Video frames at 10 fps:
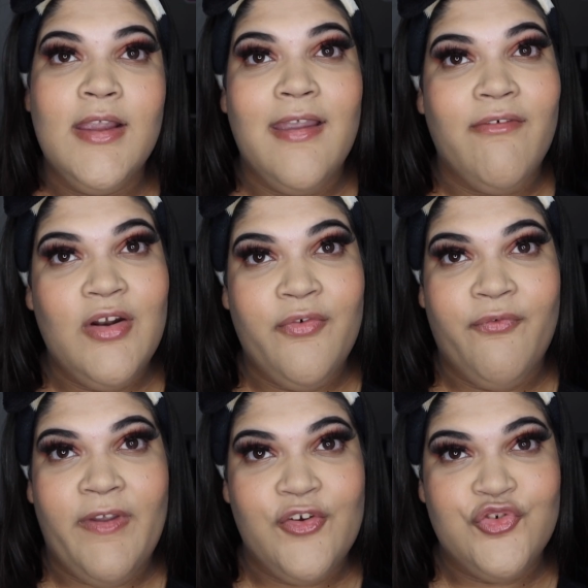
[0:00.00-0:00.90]
give it a
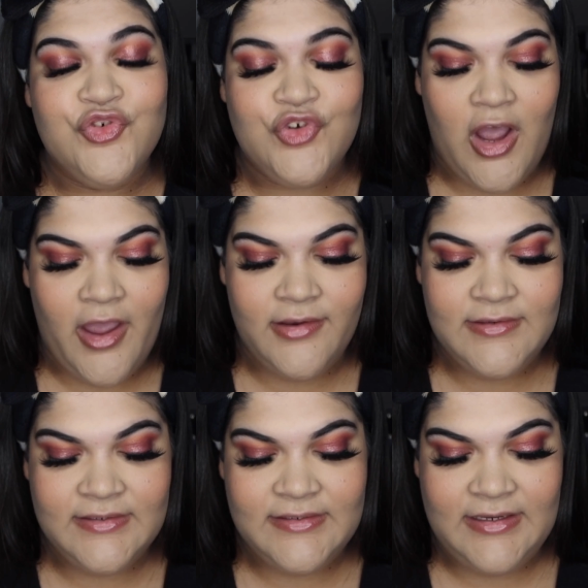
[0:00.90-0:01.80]
fair shot
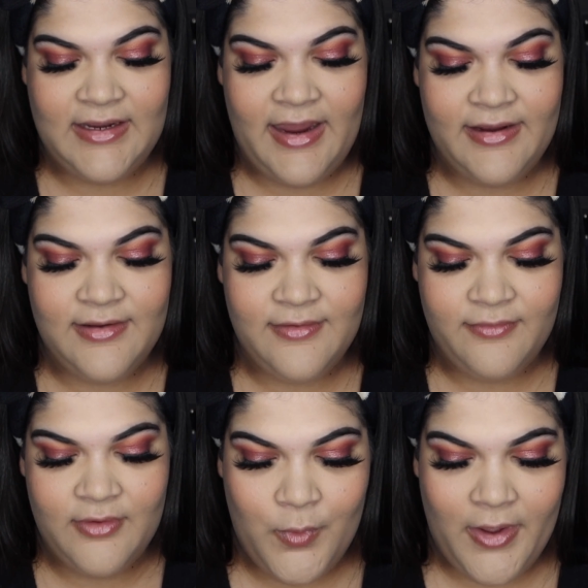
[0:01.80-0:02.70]
to see kind
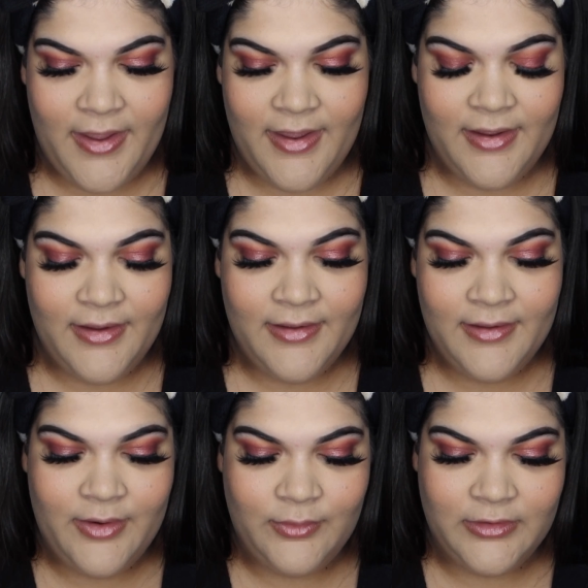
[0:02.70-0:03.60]
of what
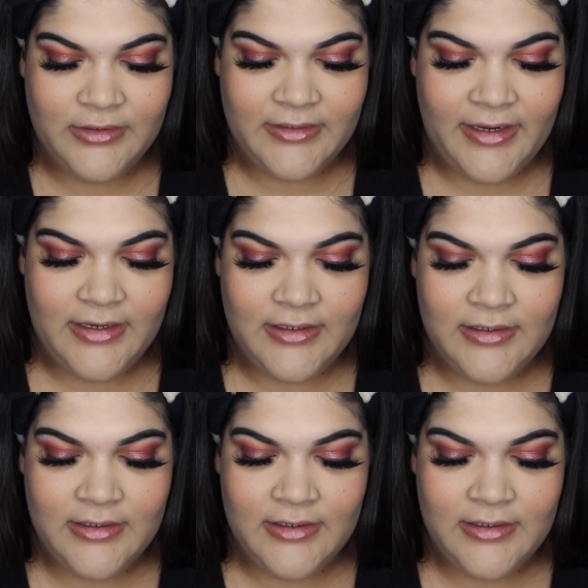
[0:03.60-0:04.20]
it'll look like.